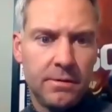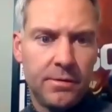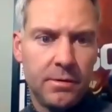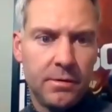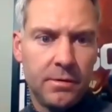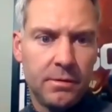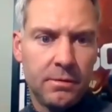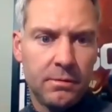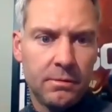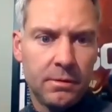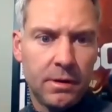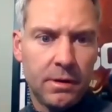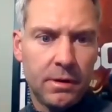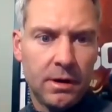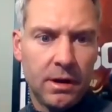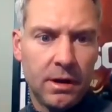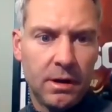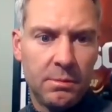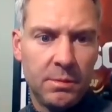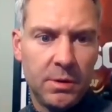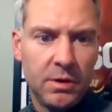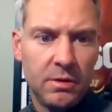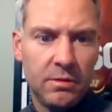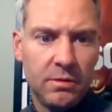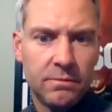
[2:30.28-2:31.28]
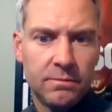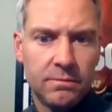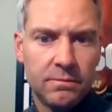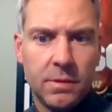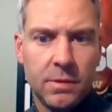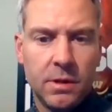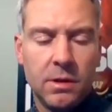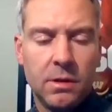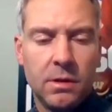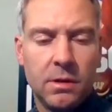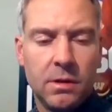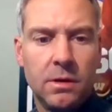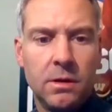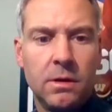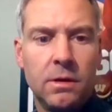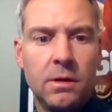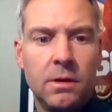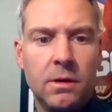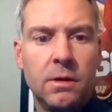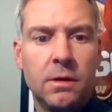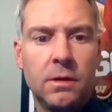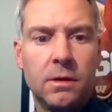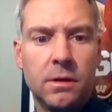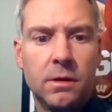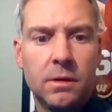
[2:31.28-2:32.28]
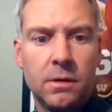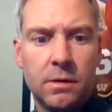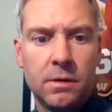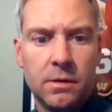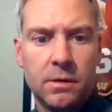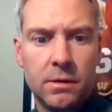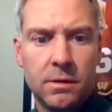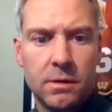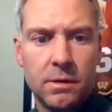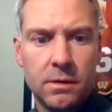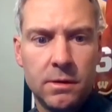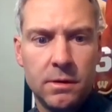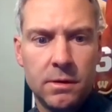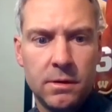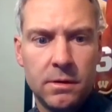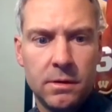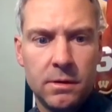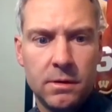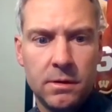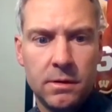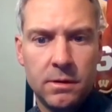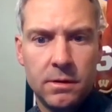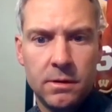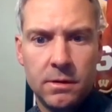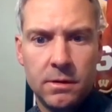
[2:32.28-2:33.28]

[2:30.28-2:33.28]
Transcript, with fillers: if you can unmute. Yeah,